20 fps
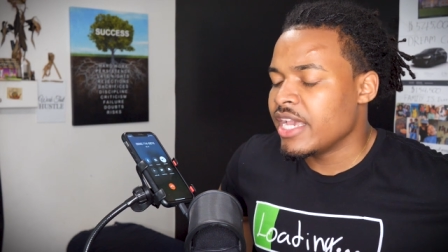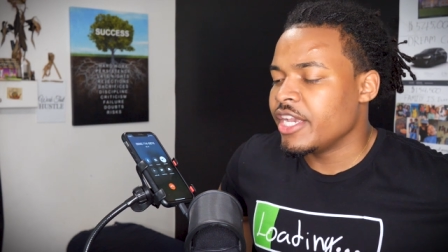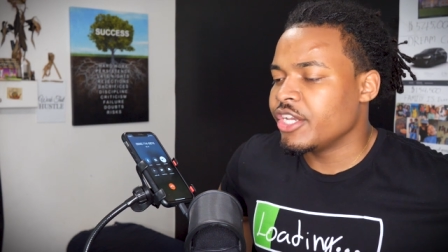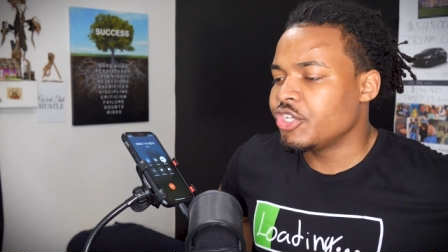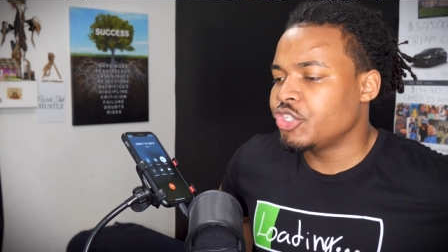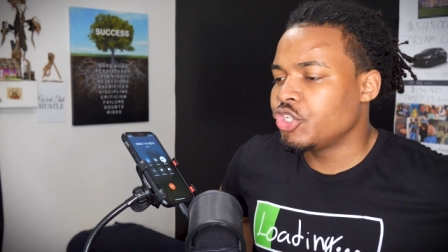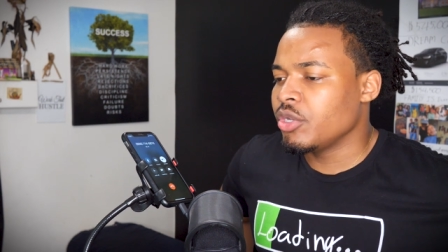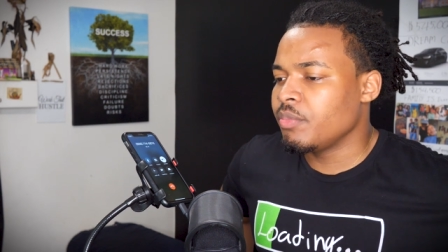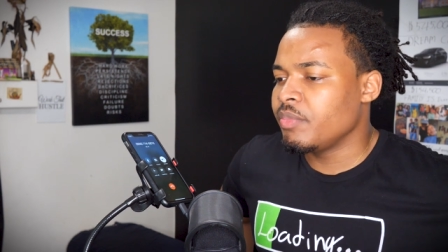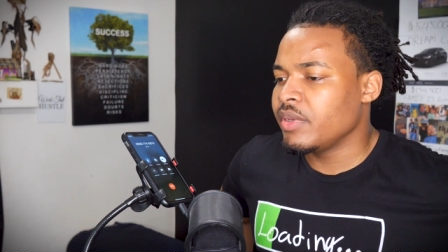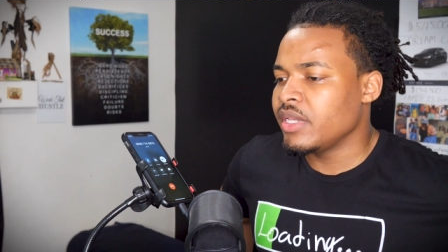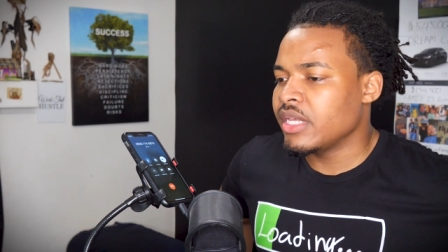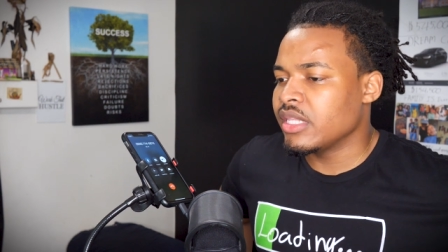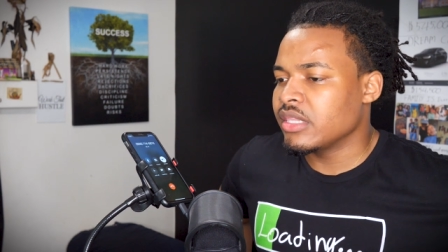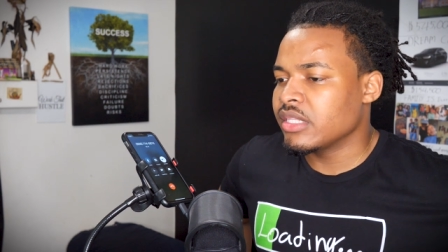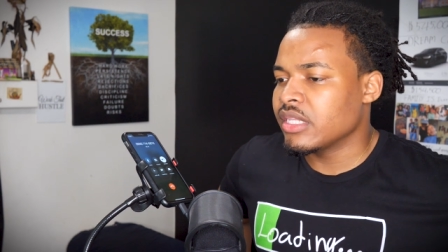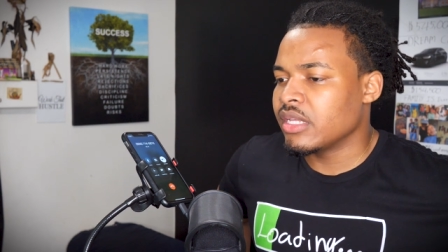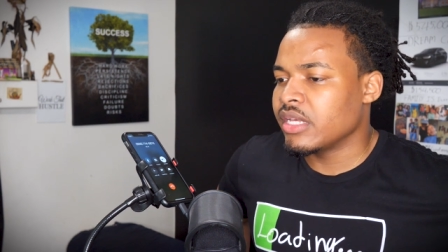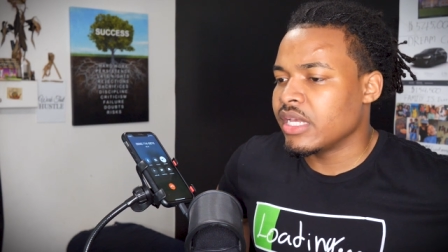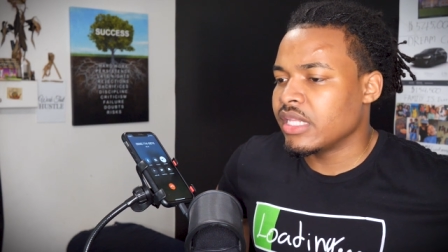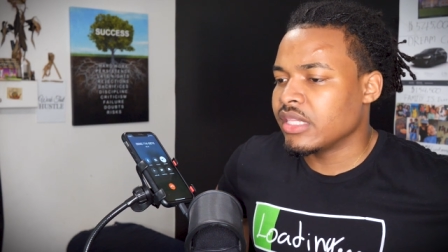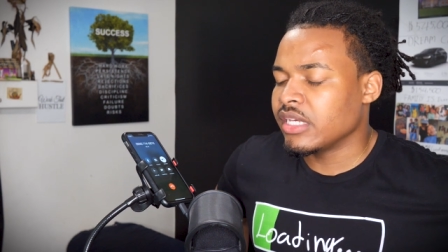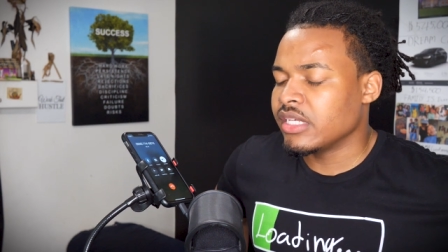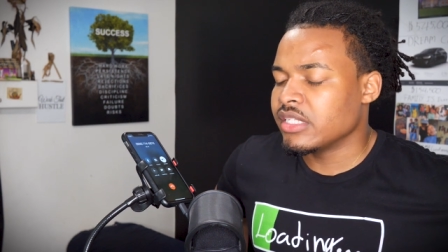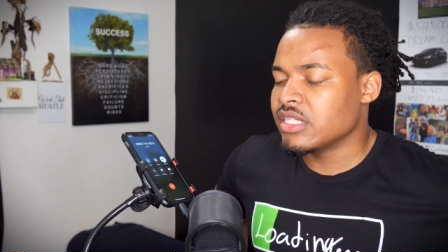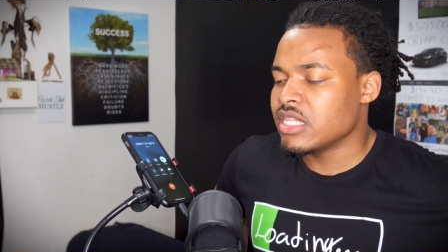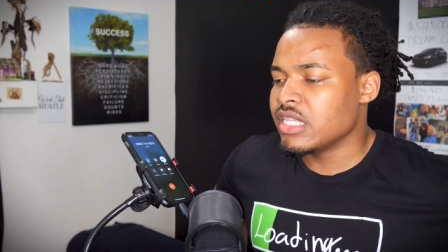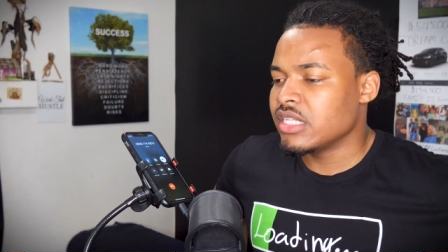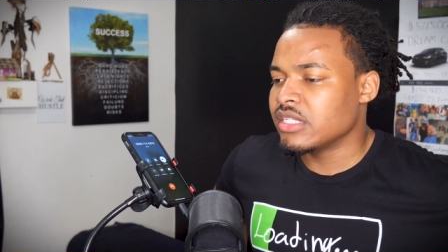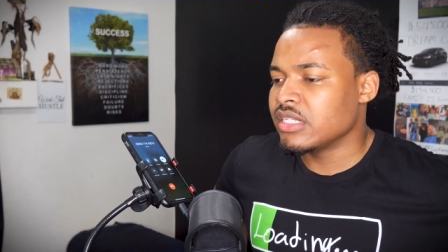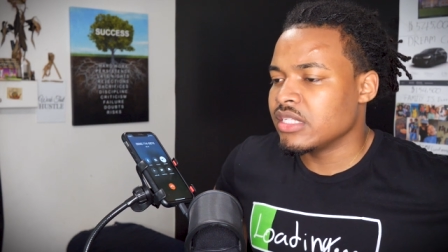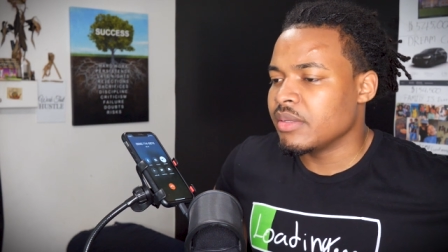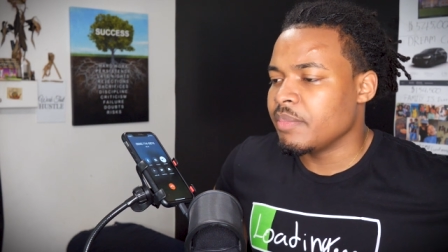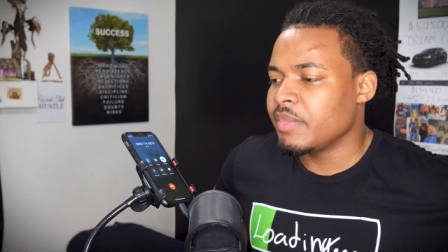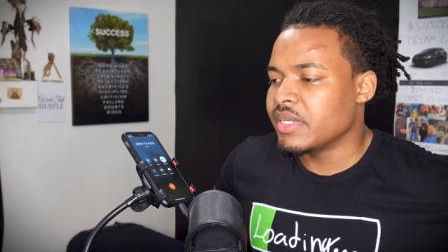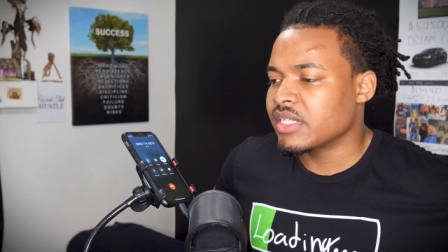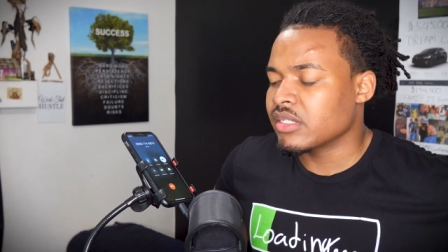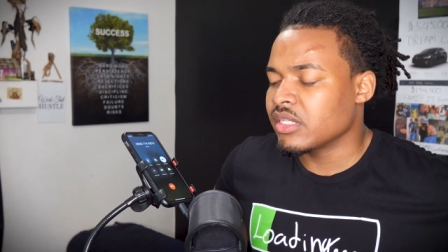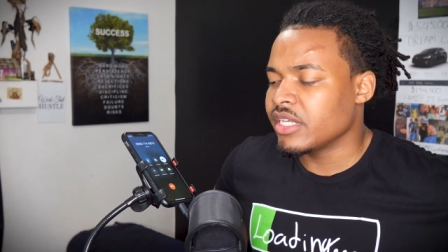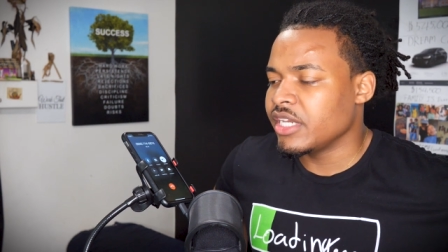It should be in the, I think it's in the
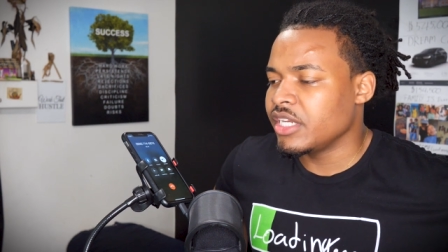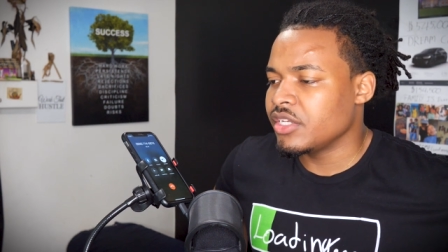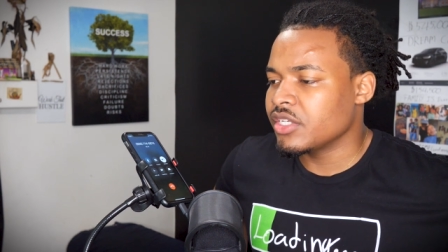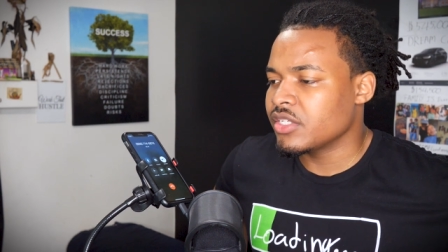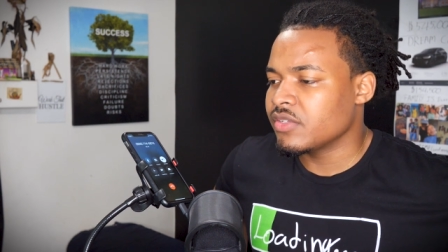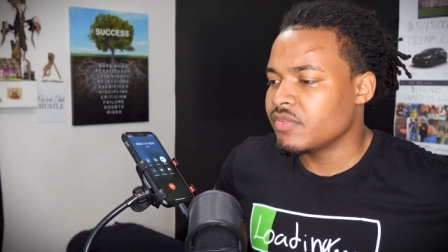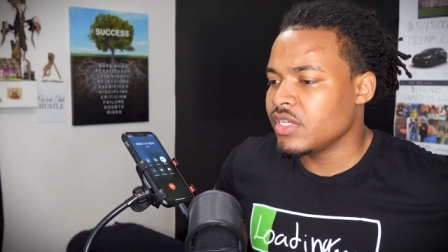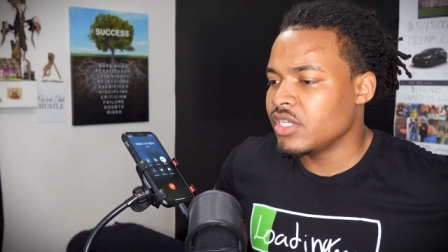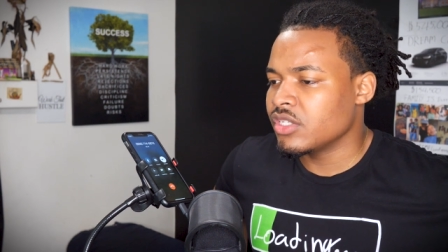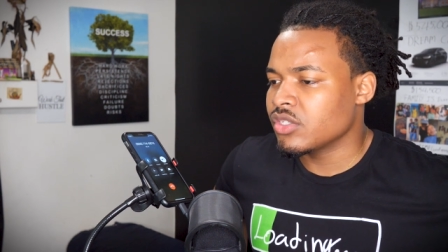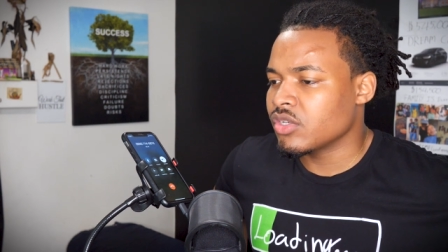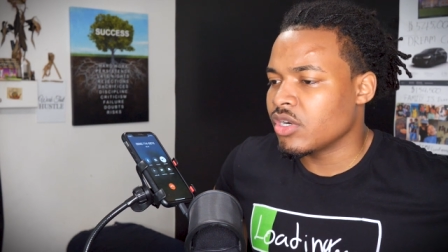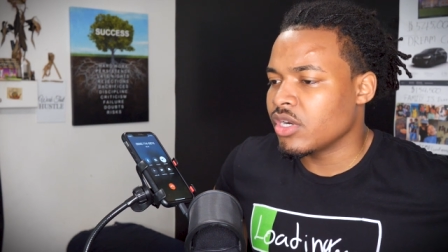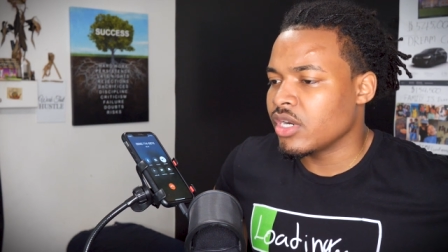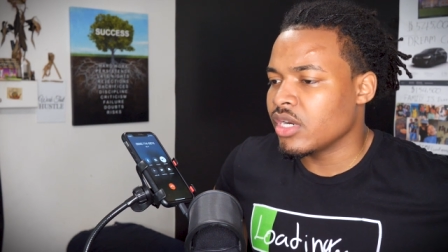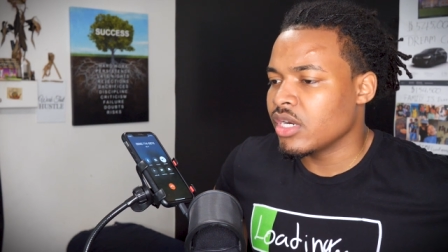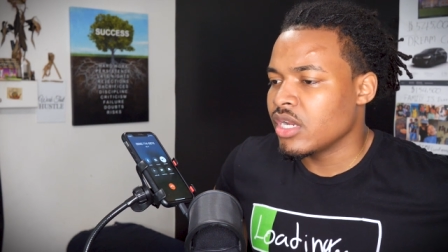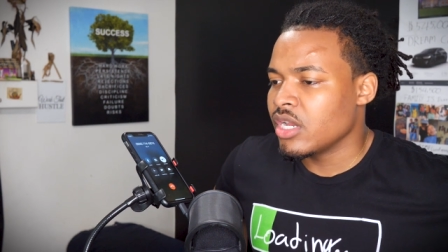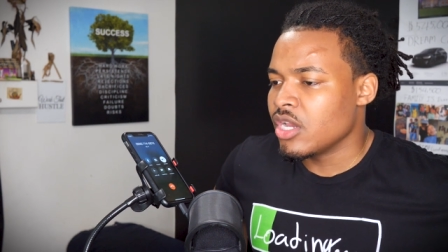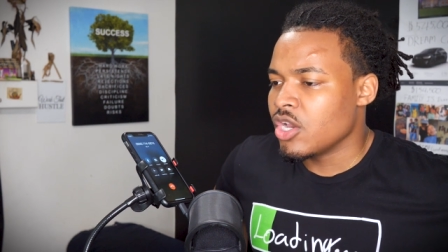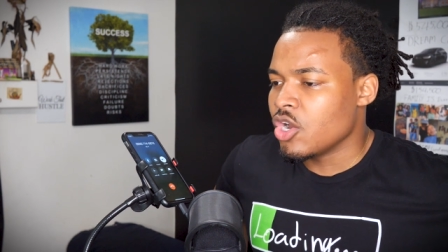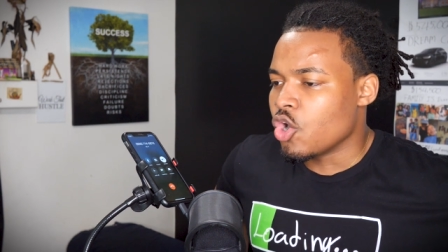miscellaneous fees or